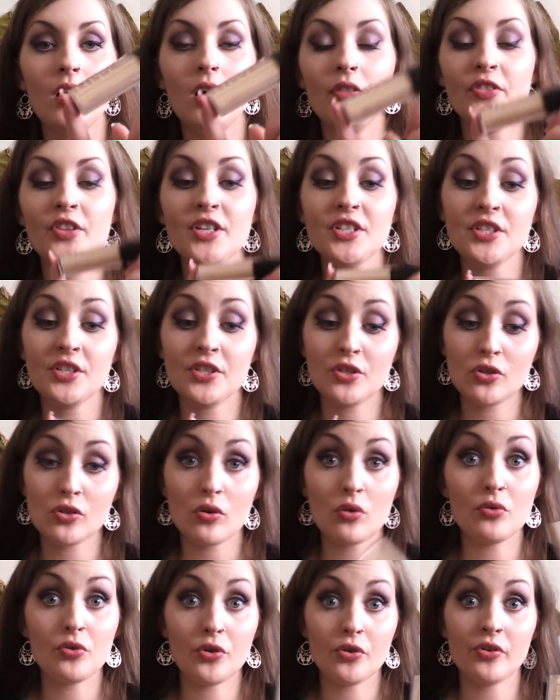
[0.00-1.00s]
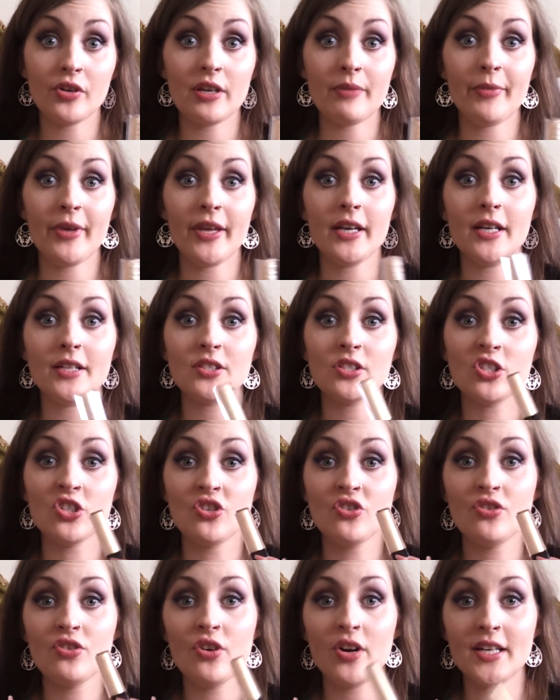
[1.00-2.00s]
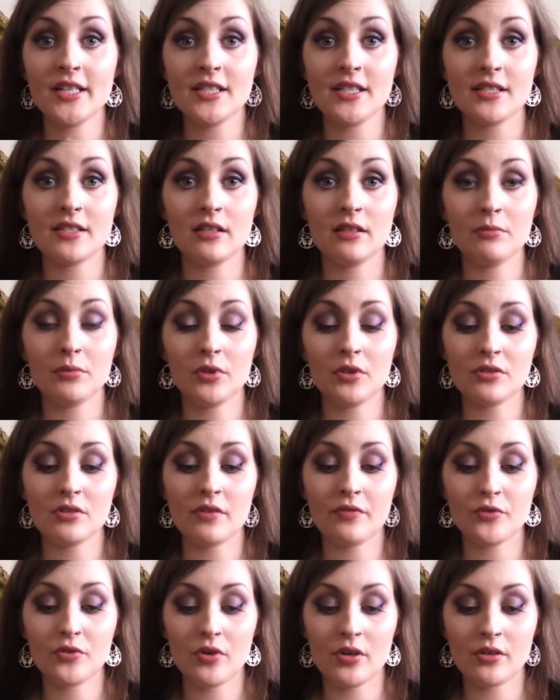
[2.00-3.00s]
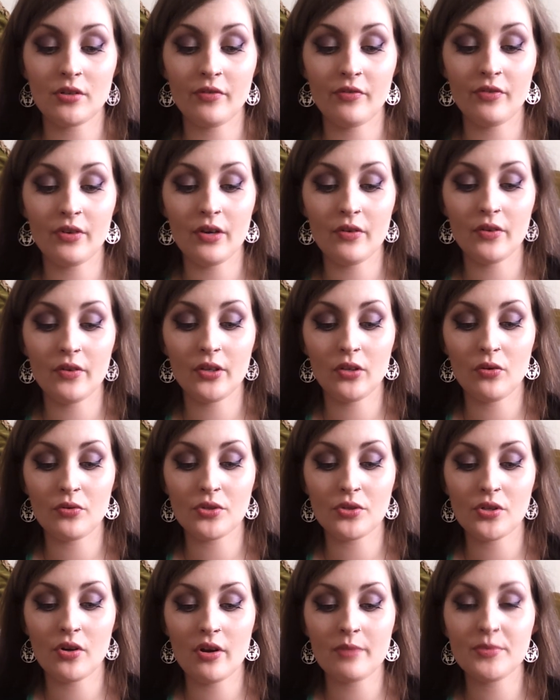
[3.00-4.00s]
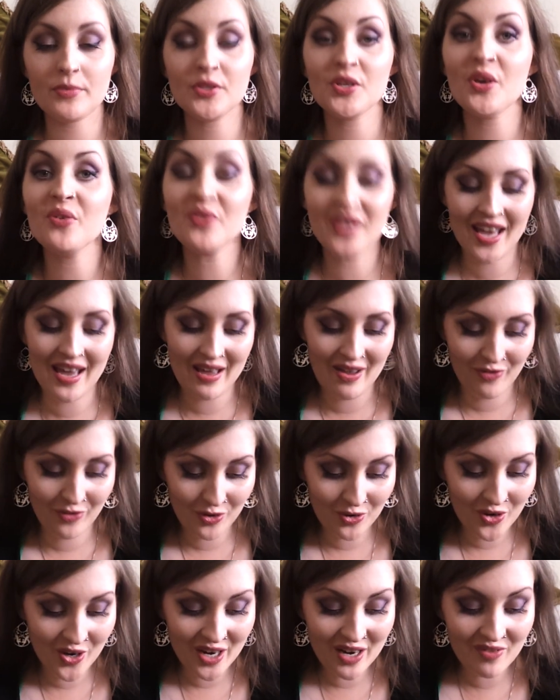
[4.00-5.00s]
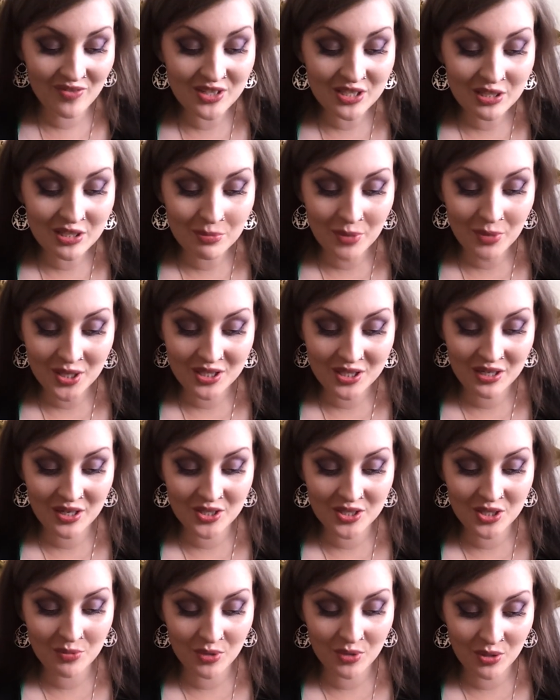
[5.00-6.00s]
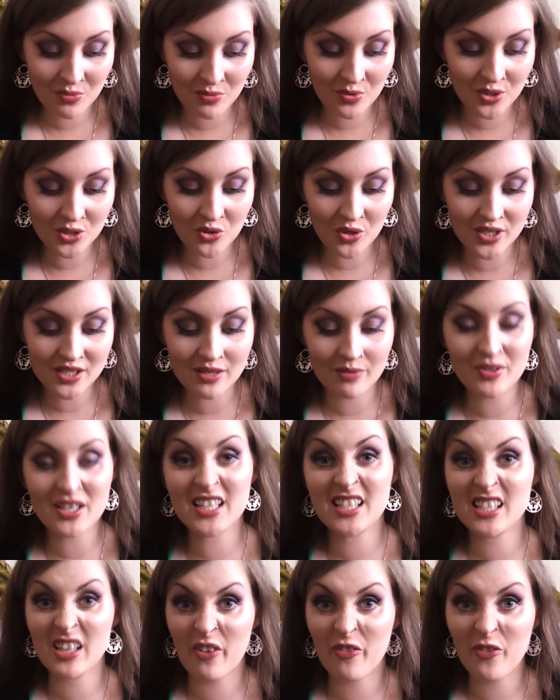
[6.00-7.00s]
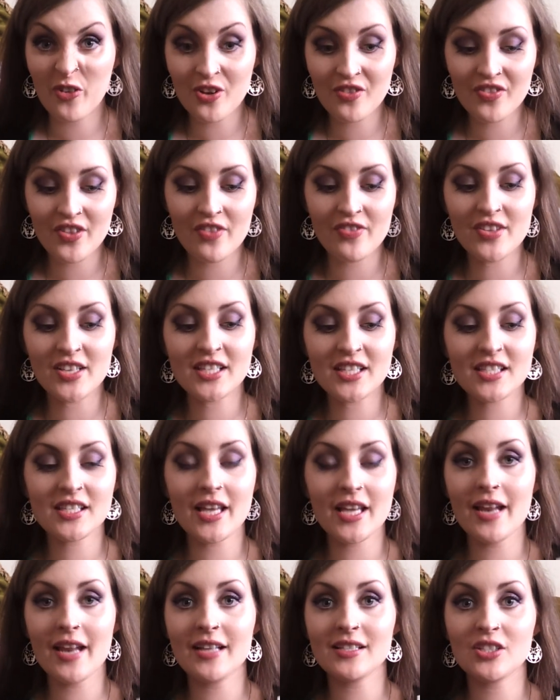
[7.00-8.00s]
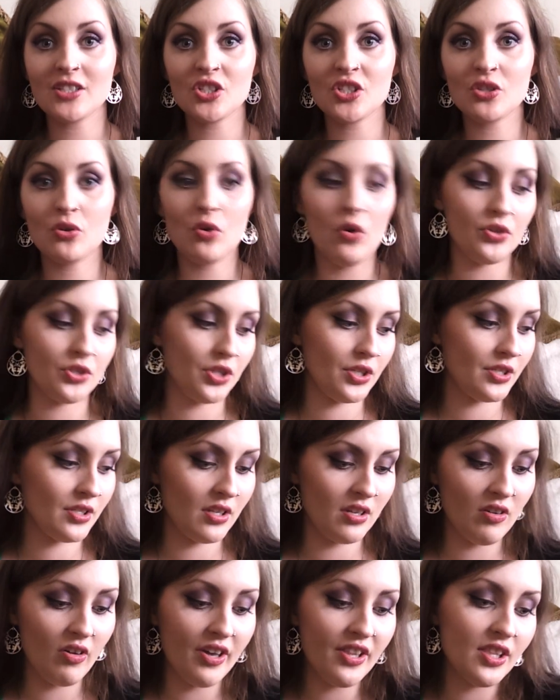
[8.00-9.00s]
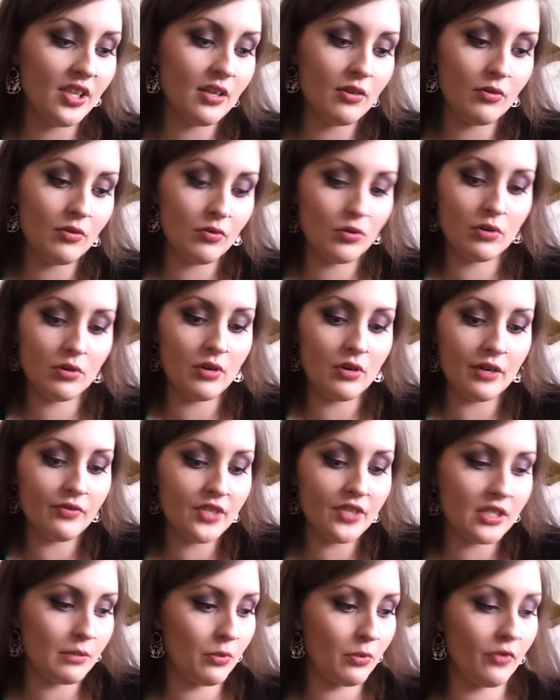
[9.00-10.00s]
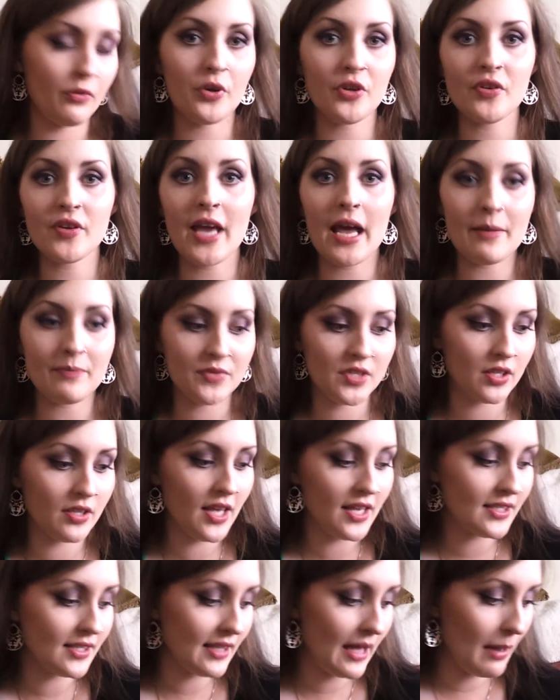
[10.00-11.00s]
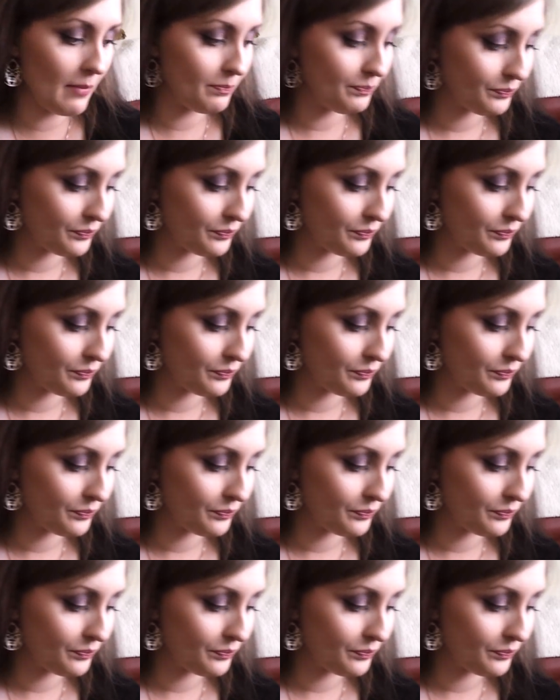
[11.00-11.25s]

This is so creamy. It's the nicest lip gloss I've tried in a very long time. So yeah, if you're kind of into Butter London, but you want to try something different, then this set is just gorgeous. And I think quite reasonable for what you get. So that's that.